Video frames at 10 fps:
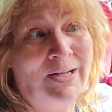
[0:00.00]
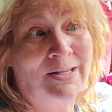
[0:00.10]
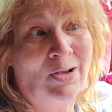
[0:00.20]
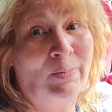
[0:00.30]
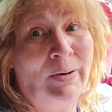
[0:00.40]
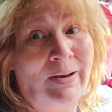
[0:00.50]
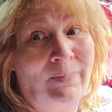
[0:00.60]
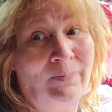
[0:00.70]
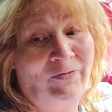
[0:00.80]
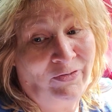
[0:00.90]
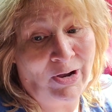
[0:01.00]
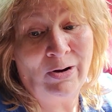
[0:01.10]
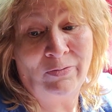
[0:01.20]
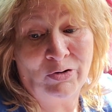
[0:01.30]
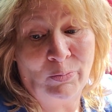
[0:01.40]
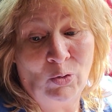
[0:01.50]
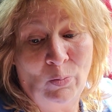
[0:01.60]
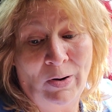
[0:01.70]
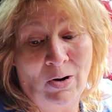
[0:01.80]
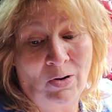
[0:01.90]
it's going to be comfortable
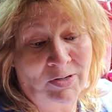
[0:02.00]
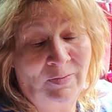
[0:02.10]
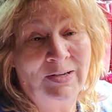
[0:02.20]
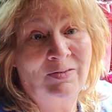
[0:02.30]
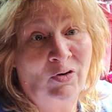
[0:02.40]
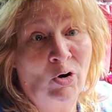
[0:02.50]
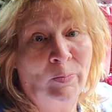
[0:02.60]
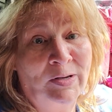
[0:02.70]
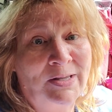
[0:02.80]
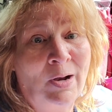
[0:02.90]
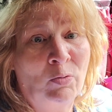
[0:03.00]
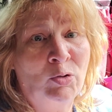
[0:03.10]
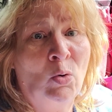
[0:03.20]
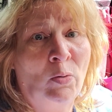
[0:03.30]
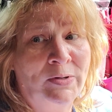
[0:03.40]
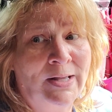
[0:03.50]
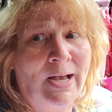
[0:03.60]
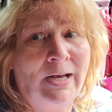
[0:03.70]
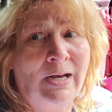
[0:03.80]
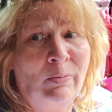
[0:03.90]
because of this firmness. That was what was
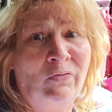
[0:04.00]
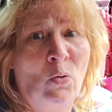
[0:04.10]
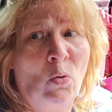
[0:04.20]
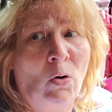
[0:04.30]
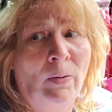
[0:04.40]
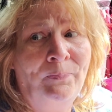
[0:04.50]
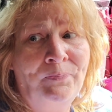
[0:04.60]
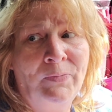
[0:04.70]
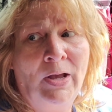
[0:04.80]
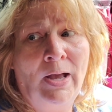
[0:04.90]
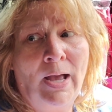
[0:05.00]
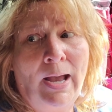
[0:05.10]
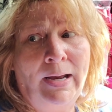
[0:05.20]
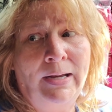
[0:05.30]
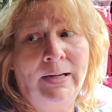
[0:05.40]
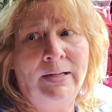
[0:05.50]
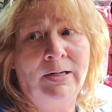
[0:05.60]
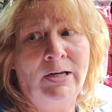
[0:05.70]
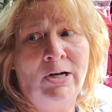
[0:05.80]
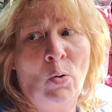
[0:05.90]
lacking before.
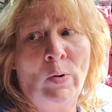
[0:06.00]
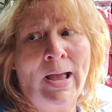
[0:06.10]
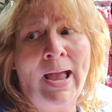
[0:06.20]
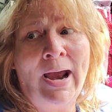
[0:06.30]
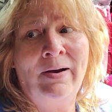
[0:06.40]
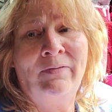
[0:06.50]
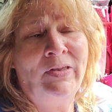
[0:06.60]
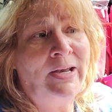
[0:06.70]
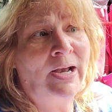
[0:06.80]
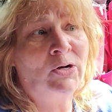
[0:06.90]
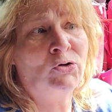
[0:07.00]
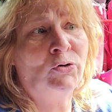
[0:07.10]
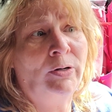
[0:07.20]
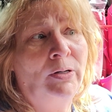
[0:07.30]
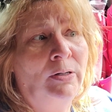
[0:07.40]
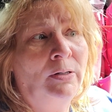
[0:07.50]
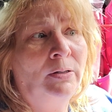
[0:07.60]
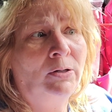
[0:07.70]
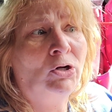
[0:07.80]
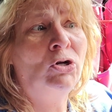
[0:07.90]
And, you know, when I have the extra
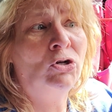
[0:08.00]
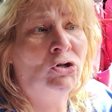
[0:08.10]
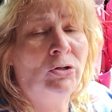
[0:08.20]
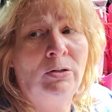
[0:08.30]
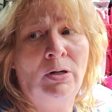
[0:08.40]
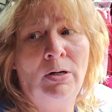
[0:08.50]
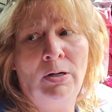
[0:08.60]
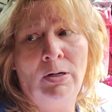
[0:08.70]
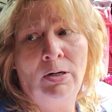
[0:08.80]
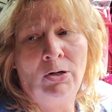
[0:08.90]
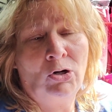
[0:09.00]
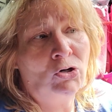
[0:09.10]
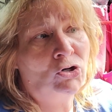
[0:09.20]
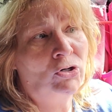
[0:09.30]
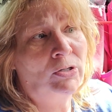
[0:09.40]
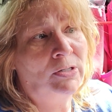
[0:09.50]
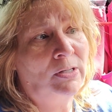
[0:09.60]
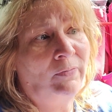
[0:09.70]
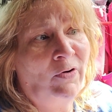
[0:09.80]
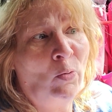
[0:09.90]
cushions
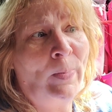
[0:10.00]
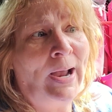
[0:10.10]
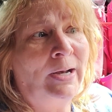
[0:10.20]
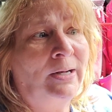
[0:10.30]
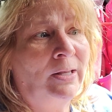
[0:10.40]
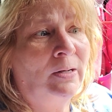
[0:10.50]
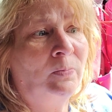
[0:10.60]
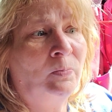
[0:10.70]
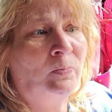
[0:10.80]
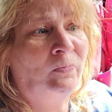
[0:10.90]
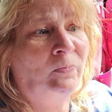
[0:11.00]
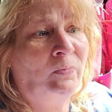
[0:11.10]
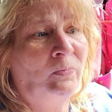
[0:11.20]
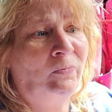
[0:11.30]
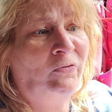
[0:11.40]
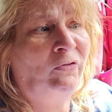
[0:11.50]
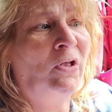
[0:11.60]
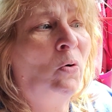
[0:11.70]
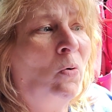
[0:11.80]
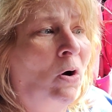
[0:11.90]
and the foam padding that
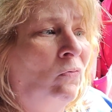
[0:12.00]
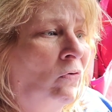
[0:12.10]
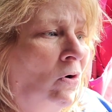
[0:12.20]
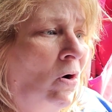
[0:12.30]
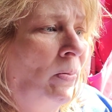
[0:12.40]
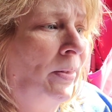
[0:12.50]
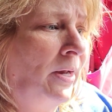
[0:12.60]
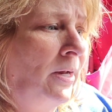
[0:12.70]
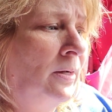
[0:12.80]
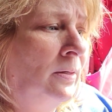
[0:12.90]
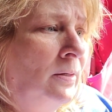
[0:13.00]
flow over on the